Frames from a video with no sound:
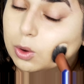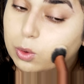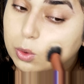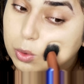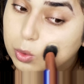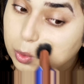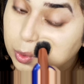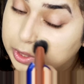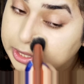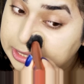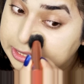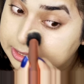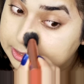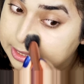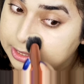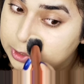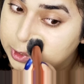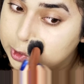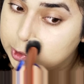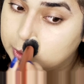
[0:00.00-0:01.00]
or
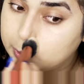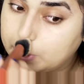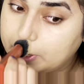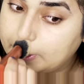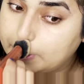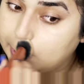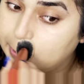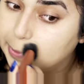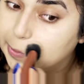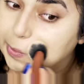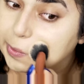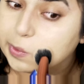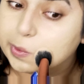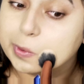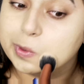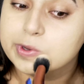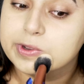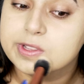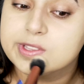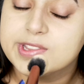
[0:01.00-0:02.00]
accentuate
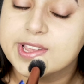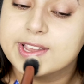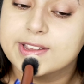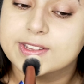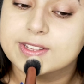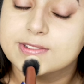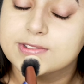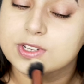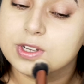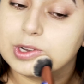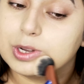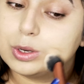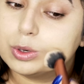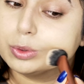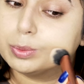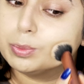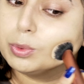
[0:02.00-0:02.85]
your texture or